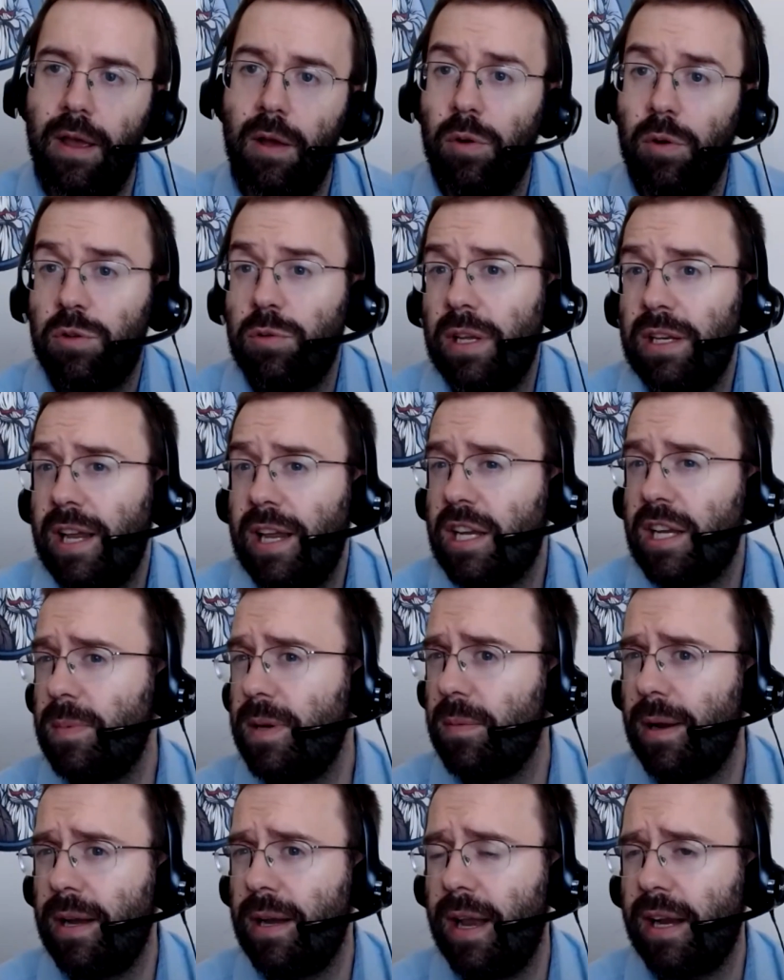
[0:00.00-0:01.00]
Which really takes me
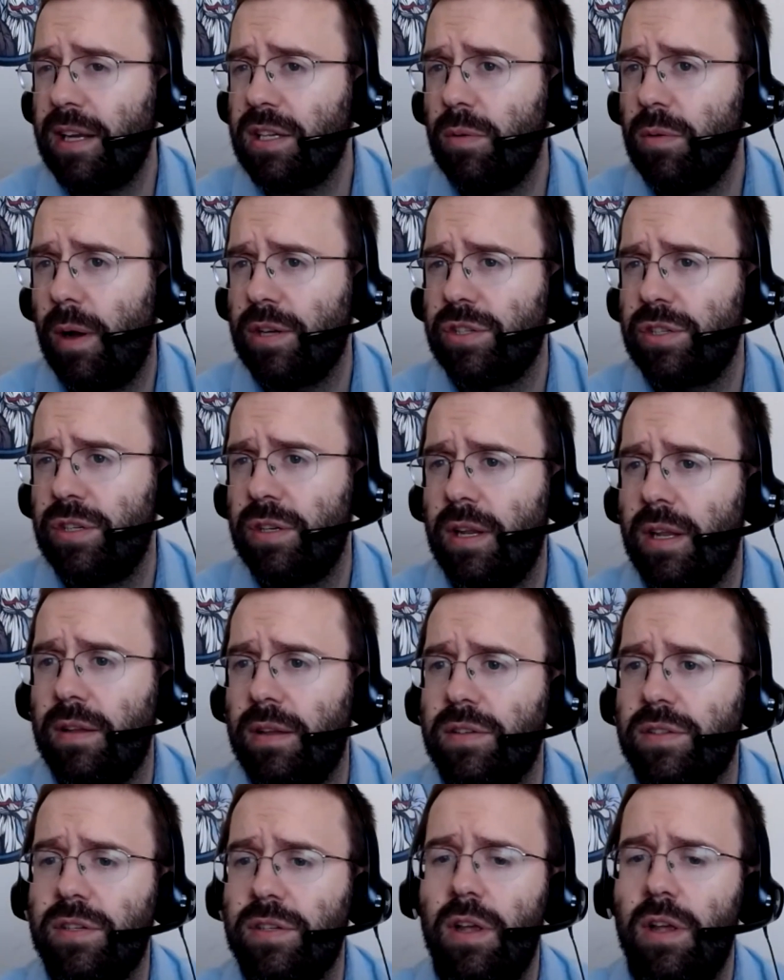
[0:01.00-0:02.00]
to my next question:
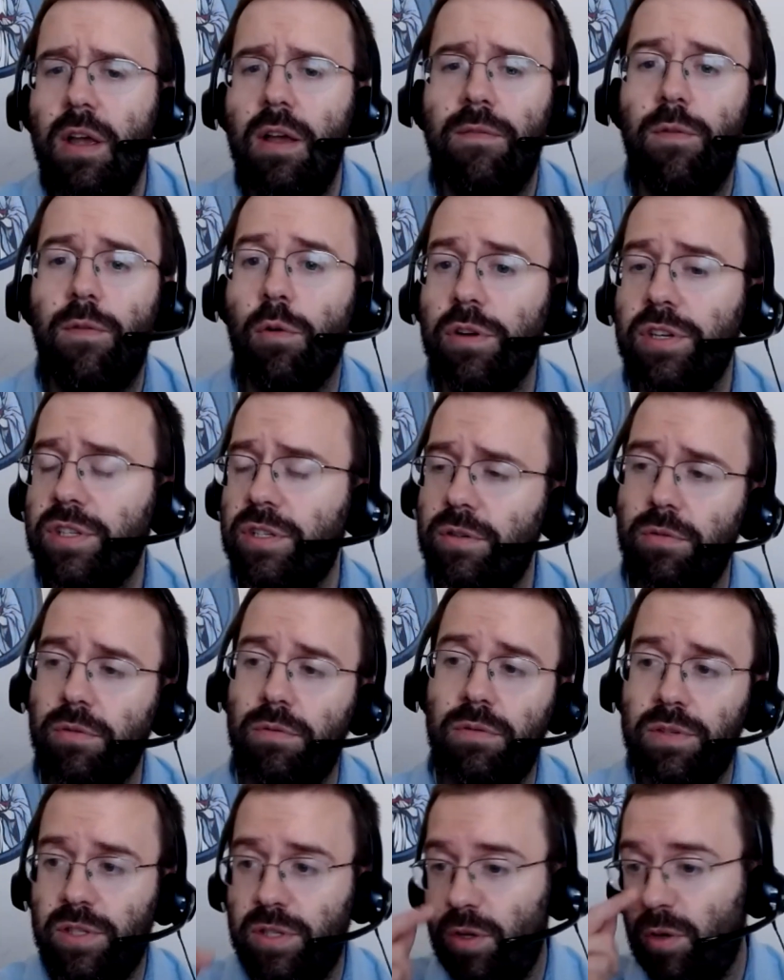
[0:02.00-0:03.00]
is for
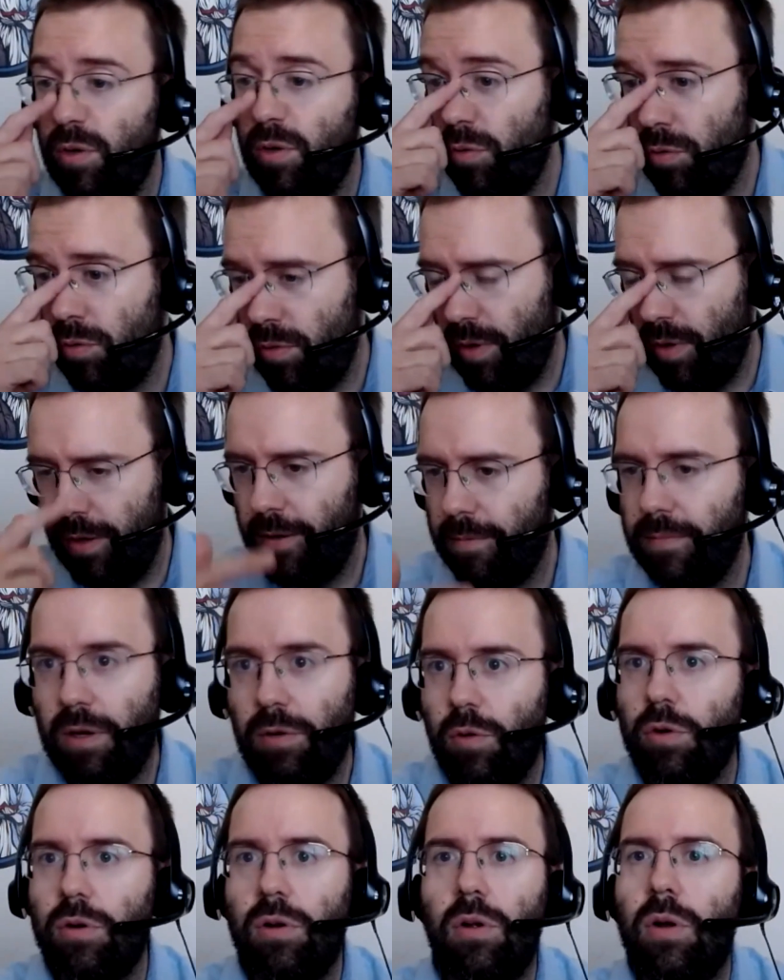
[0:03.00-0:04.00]
students who
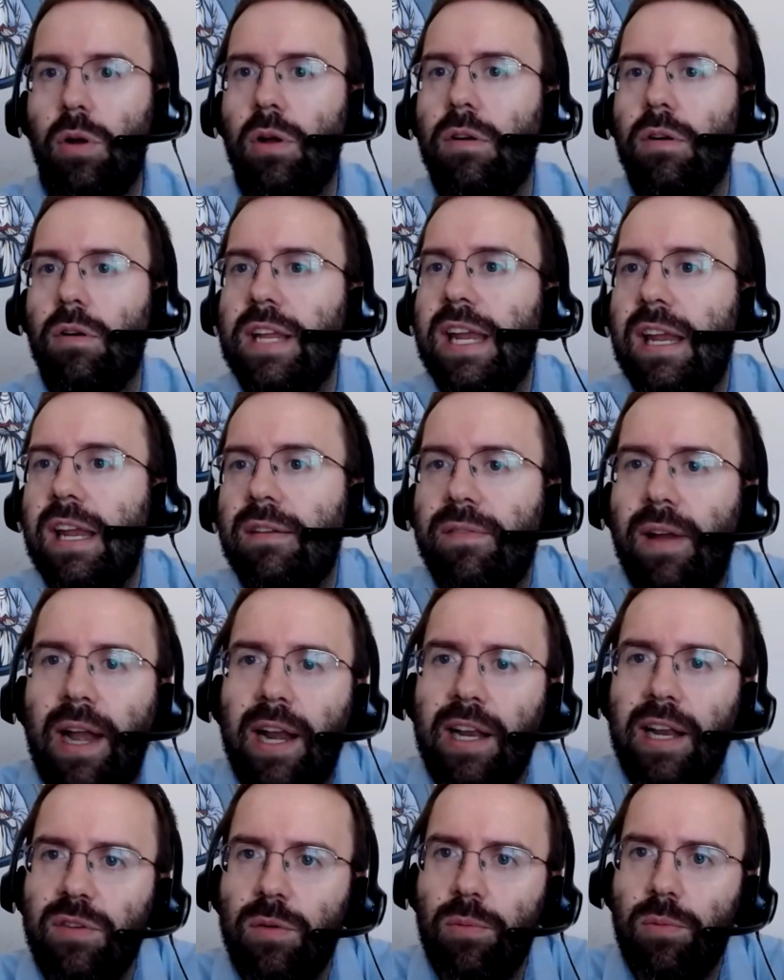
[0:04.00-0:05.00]
are taking
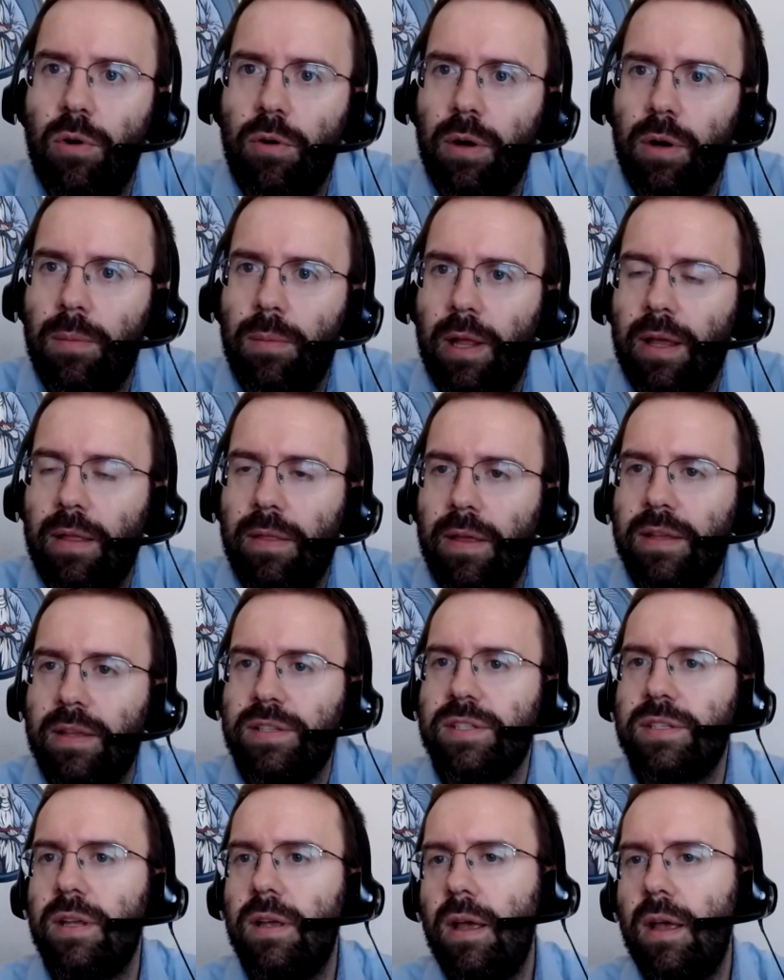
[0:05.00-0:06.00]
advantage of a program like
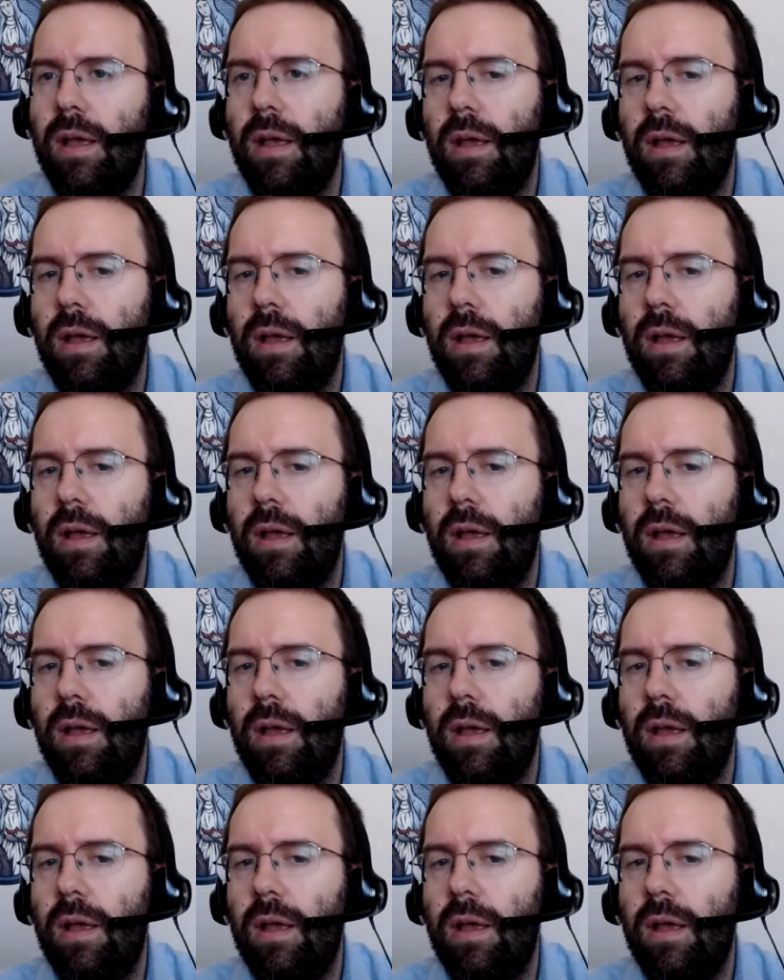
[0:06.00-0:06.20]
this,